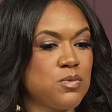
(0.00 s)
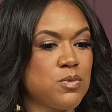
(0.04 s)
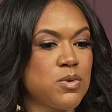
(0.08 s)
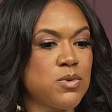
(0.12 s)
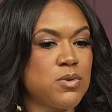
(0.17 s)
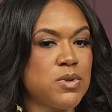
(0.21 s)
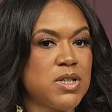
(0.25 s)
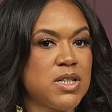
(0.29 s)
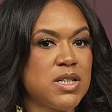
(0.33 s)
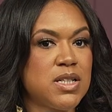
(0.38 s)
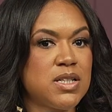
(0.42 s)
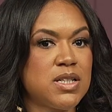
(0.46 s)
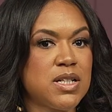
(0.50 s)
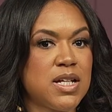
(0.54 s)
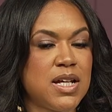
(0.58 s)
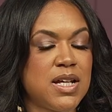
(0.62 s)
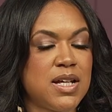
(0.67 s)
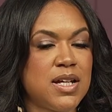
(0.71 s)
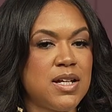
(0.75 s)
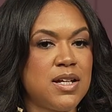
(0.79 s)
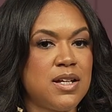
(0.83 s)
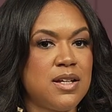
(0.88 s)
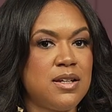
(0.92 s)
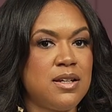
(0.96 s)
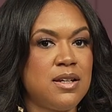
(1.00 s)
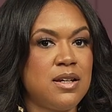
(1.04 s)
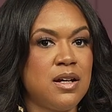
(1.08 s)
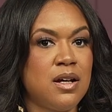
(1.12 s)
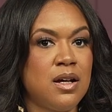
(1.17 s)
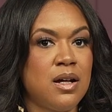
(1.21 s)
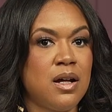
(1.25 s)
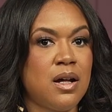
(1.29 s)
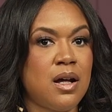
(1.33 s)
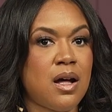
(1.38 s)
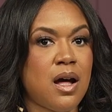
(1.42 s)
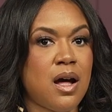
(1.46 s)
rooted in
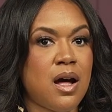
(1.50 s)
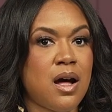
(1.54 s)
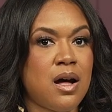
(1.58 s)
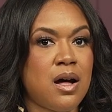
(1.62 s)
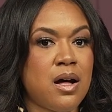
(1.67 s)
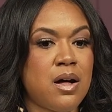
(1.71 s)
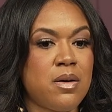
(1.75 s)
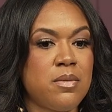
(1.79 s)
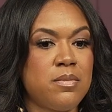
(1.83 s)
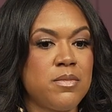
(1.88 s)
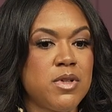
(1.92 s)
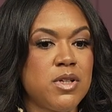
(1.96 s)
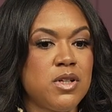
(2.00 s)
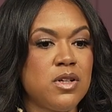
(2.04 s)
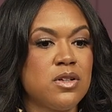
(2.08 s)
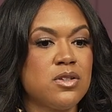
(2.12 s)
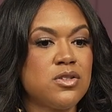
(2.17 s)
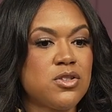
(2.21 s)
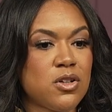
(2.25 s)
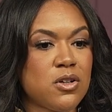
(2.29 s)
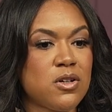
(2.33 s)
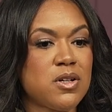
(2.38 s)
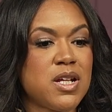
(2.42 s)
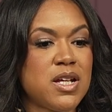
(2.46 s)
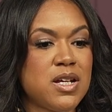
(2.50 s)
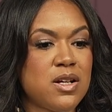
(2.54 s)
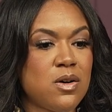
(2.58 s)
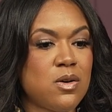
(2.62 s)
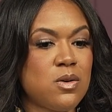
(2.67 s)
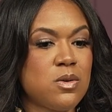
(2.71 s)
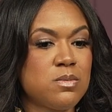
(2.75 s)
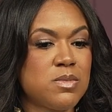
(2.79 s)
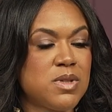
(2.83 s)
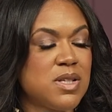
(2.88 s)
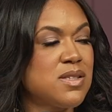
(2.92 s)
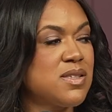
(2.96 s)
your journey
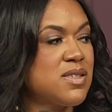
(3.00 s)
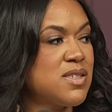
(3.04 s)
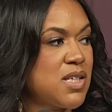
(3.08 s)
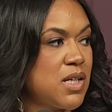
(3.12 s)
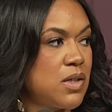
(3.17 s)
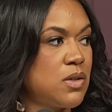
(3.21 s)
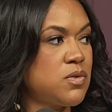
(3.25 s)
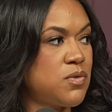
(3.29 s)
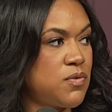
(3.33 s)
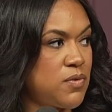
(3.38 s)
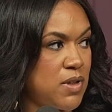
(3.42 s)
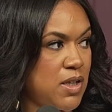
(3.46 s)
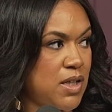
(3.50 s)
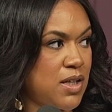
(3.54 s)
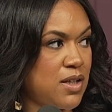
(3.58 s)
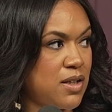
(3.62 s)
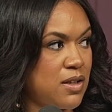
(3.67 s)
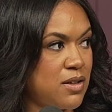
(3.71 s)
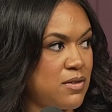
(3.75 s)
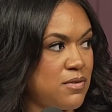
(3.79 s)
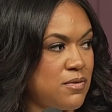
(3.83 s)
home to self-love.